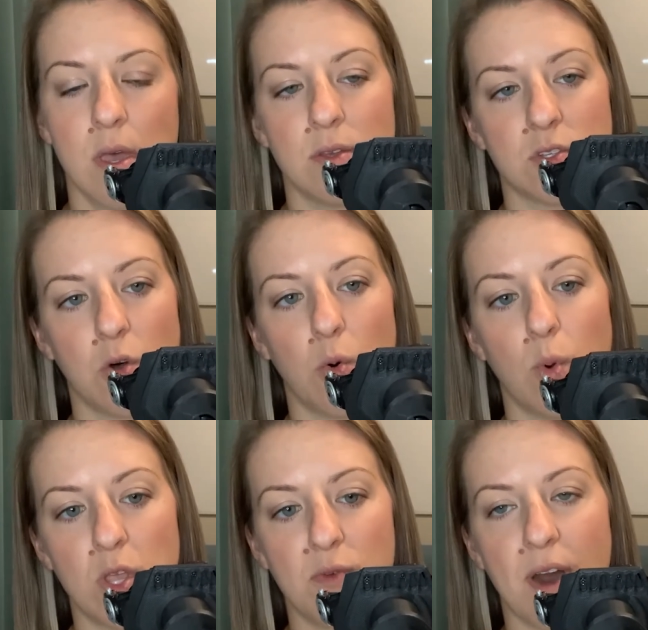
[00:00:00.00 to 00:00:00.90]
So
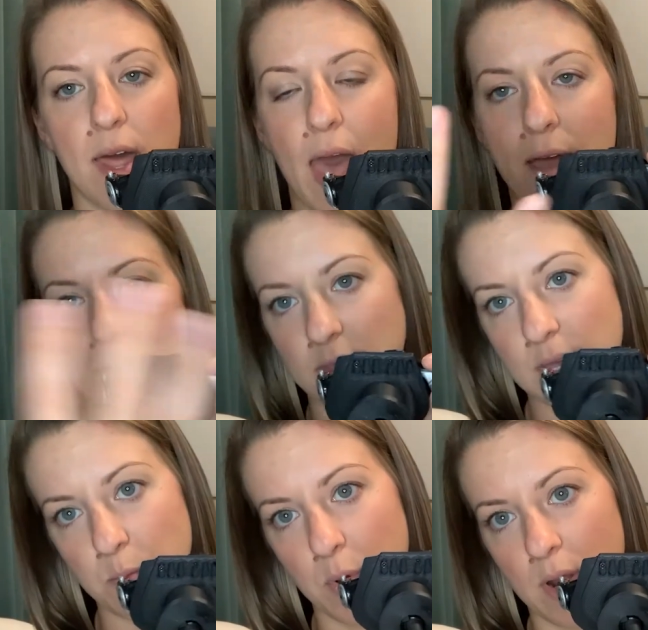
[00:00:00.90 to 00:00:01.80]
when you've got
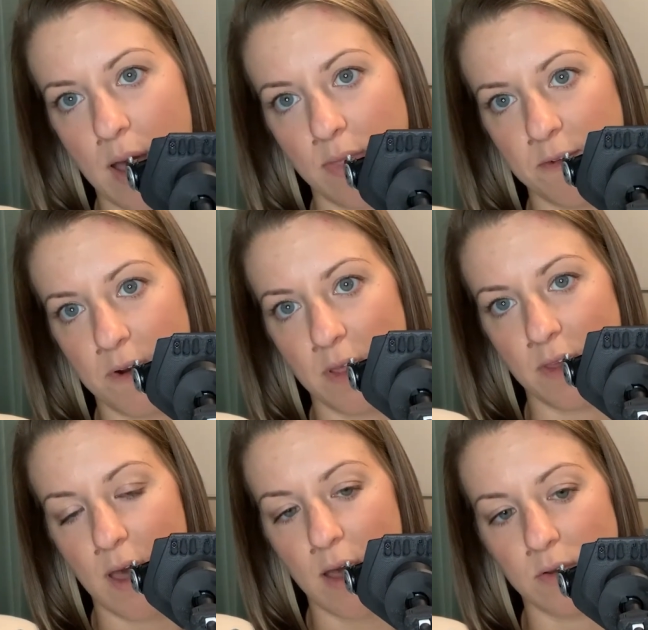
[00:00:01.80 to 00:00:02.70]
everything put on the front of the
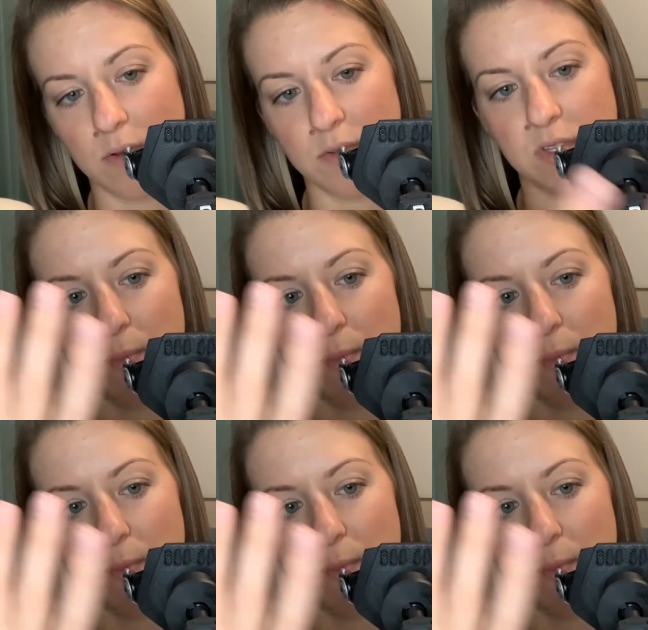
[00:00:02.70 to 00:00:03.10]
goggles,